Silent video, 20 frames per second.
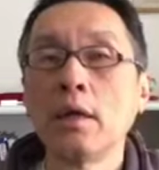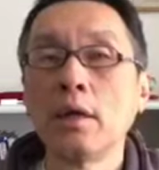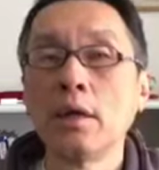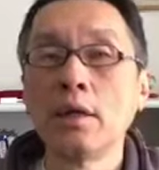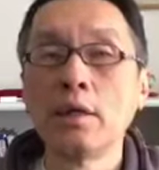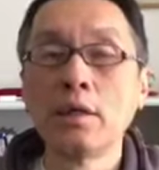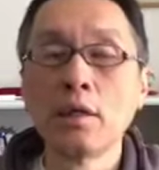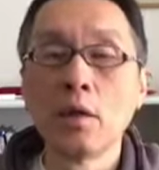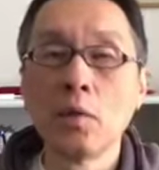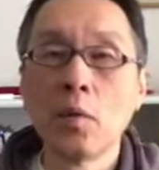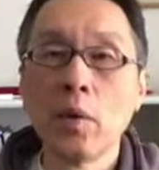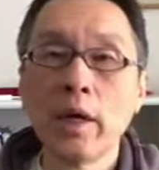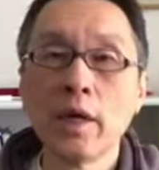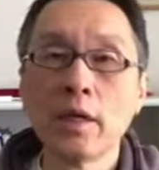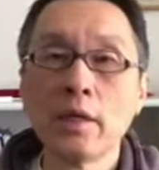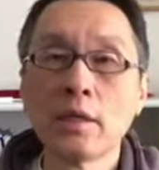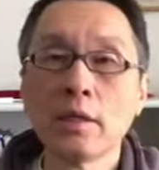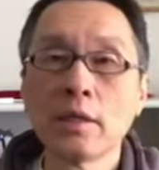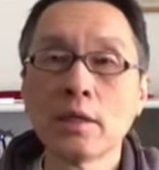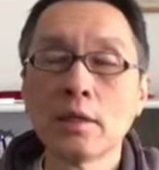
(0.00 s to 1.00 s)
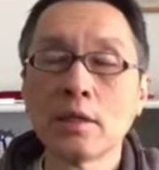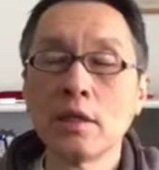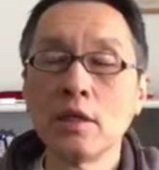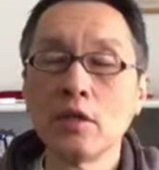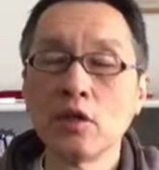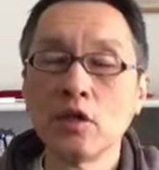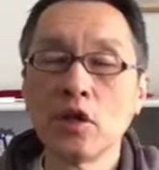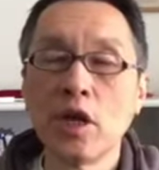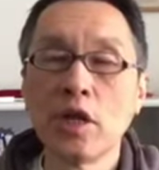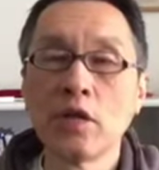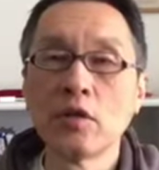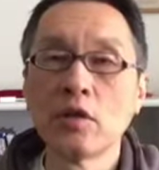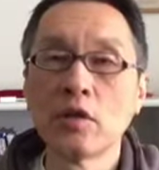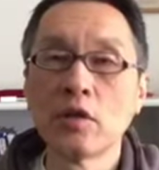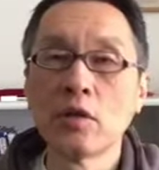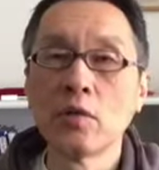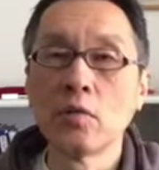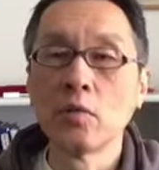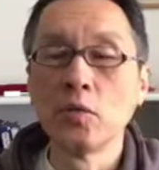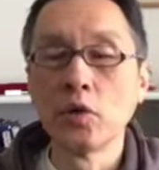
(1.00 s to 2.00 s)
in the West in
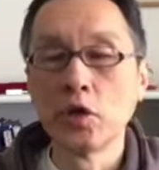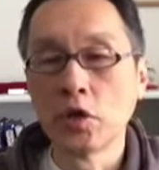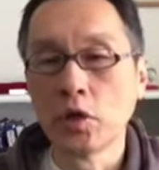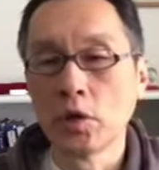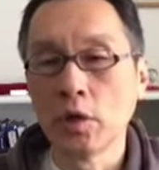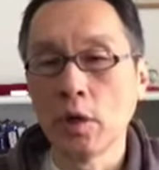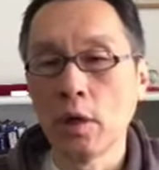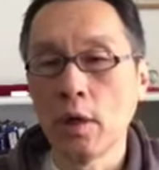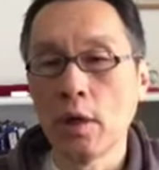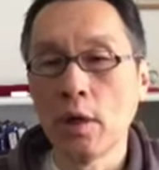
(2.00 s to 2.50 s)
general, which